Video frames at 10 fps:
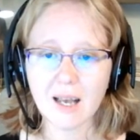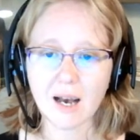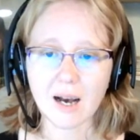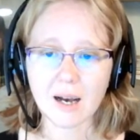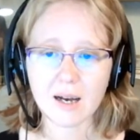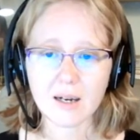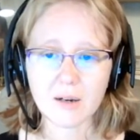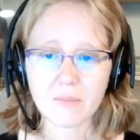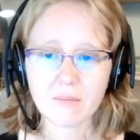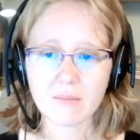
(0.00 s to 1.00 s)

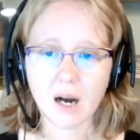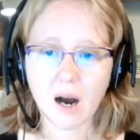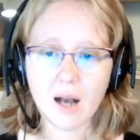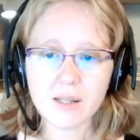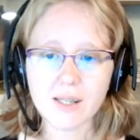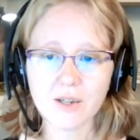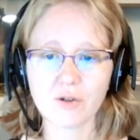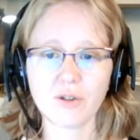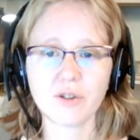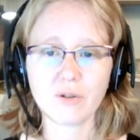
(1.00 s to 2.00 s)
Hot
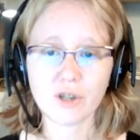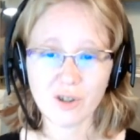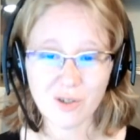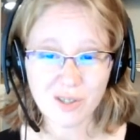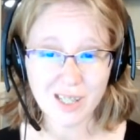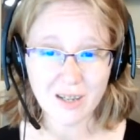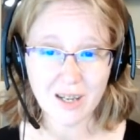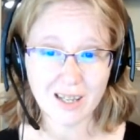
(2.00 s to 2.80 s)
central New Jersey.